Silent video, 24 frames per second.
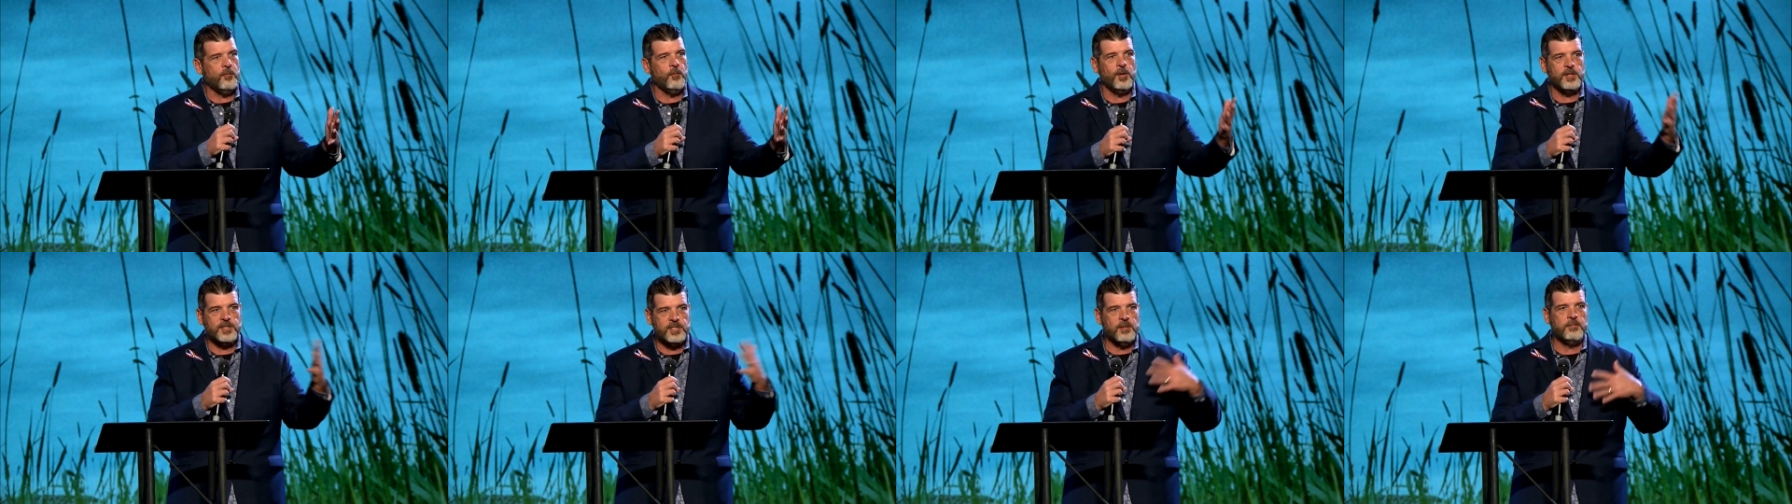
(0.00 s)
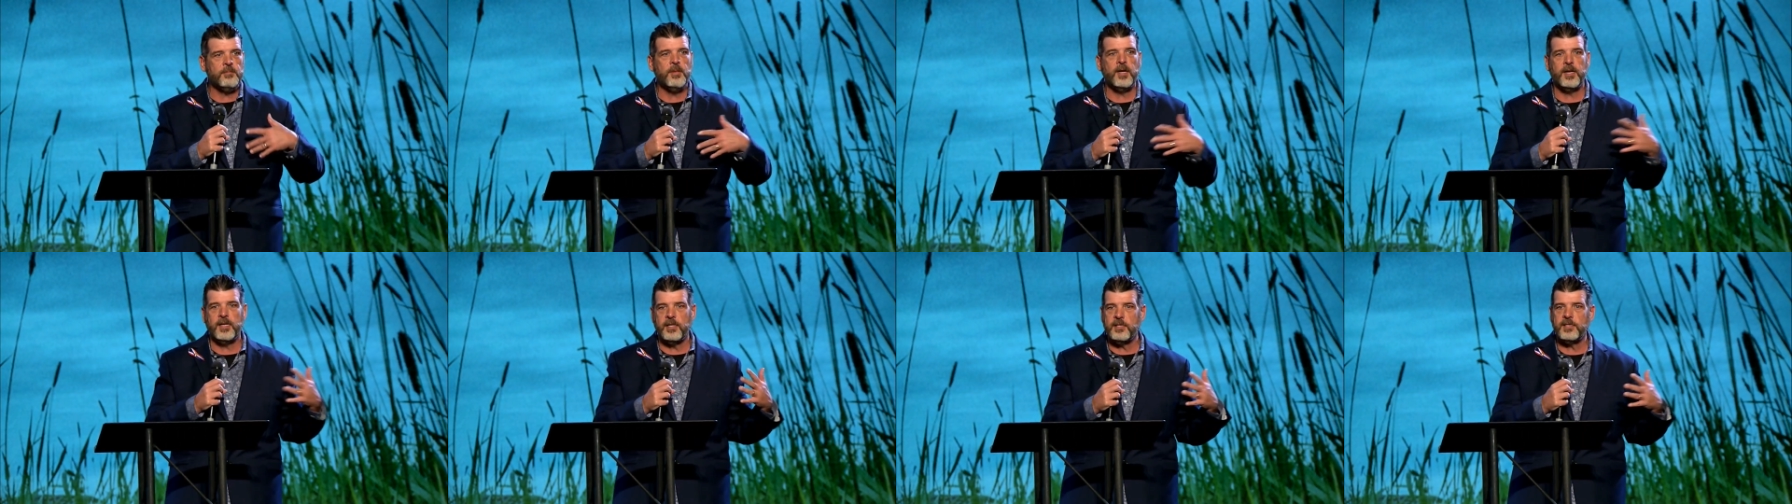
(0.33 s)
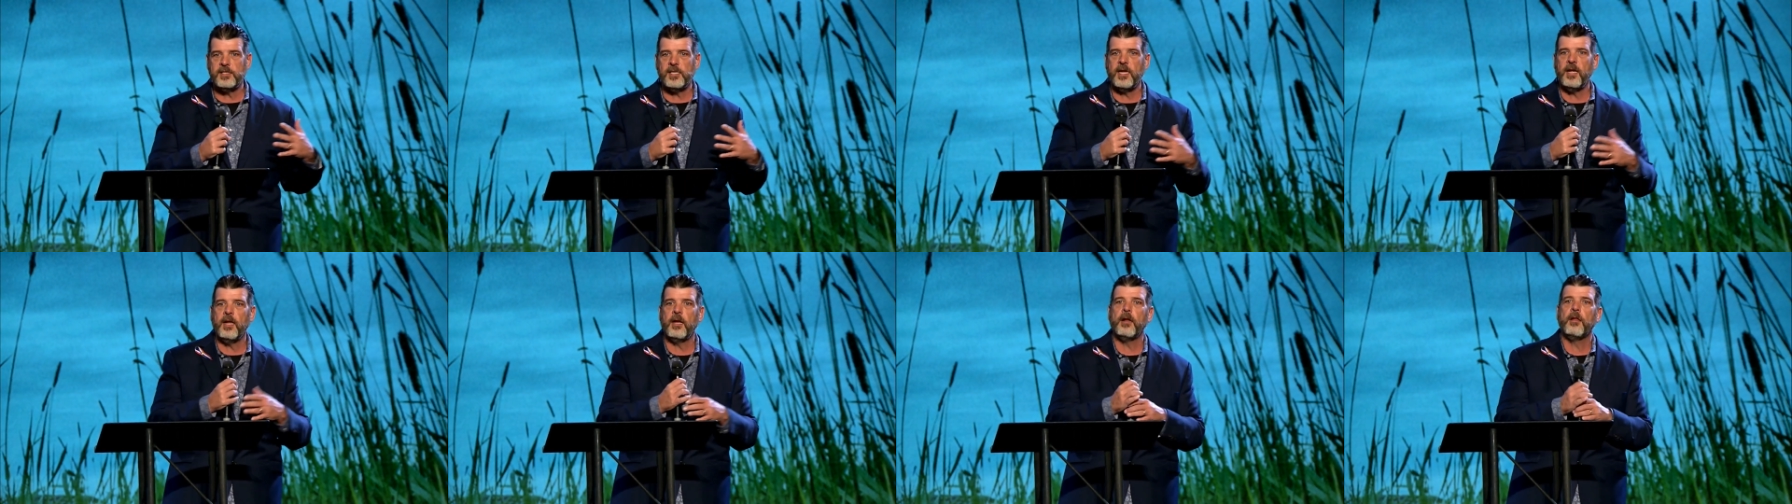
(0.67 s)
what somebody is
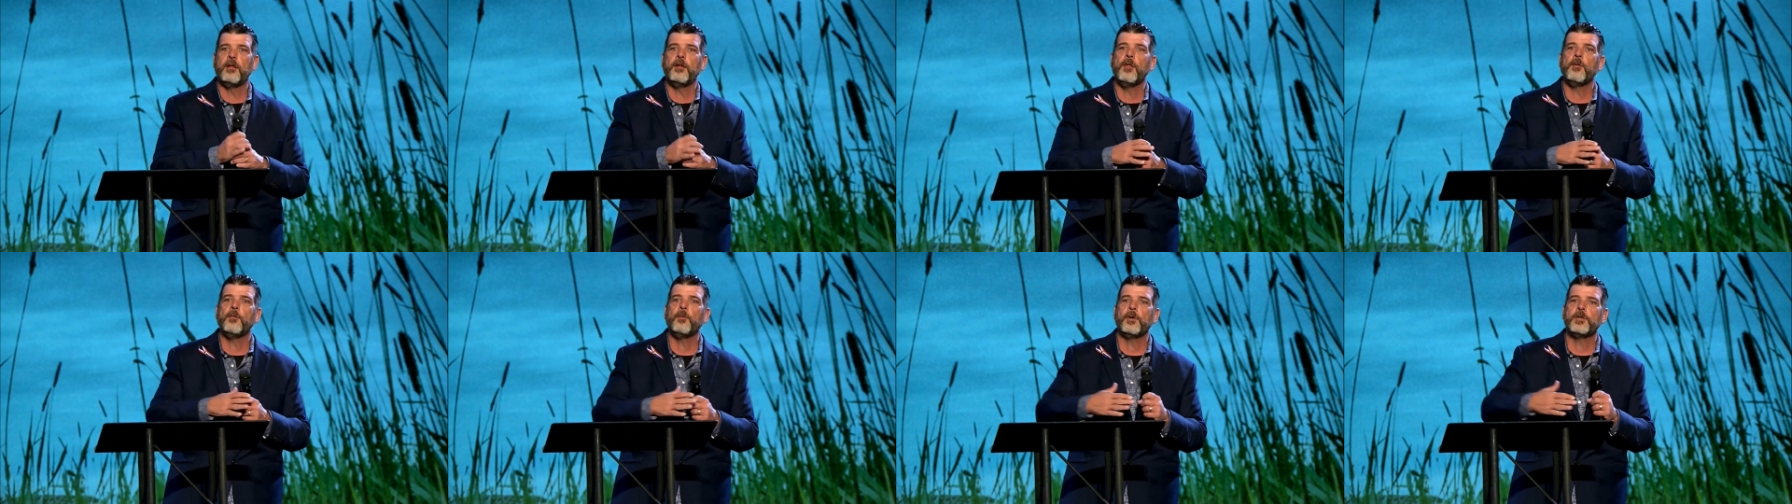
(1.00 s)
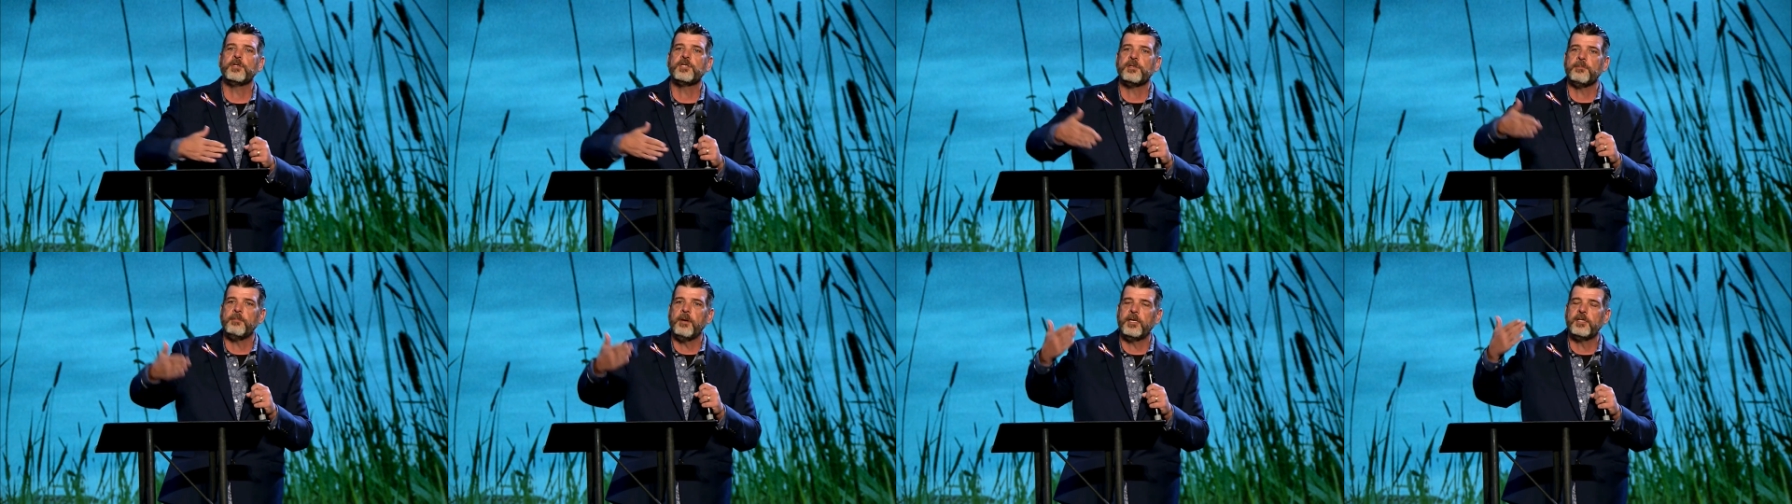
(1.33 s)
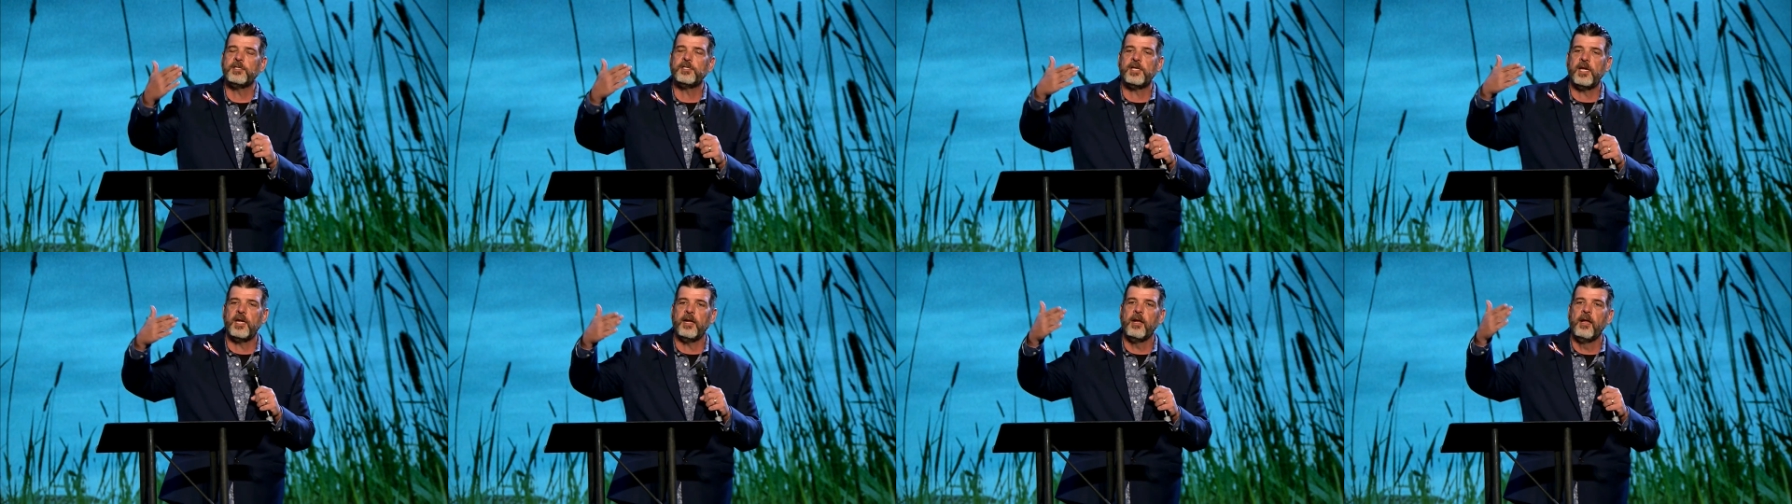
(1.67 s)
saying. In other words, somebody's
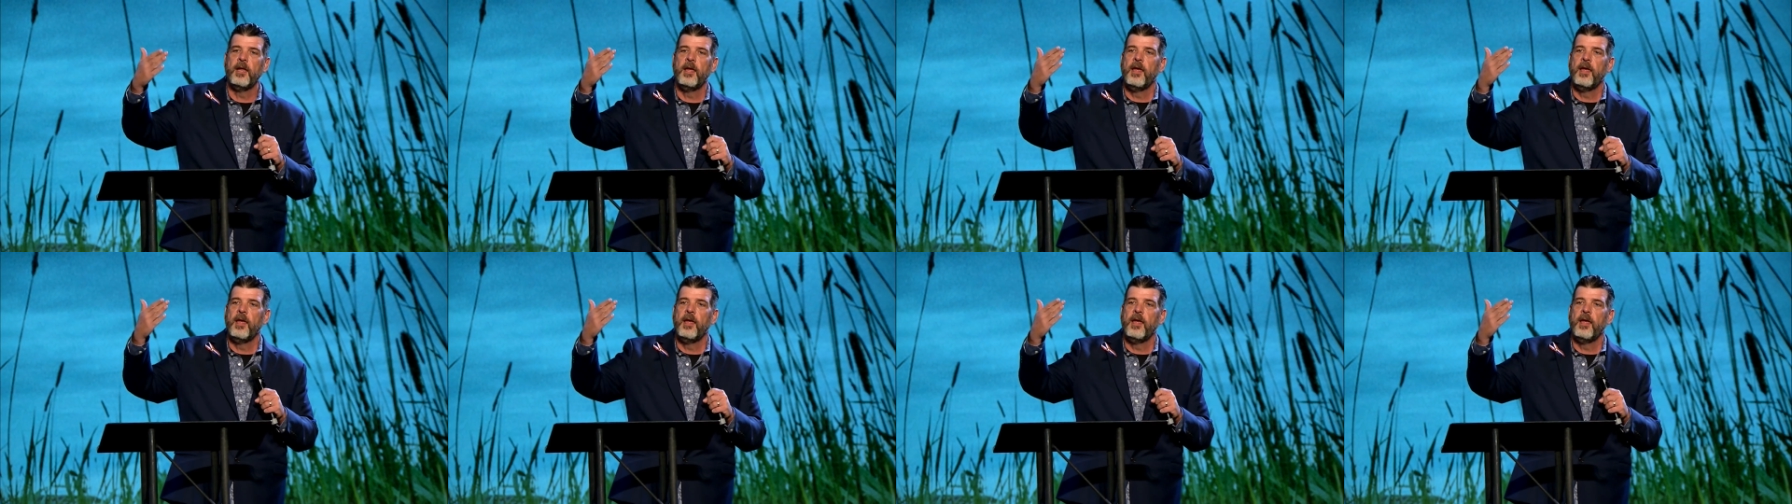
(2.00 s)
saying,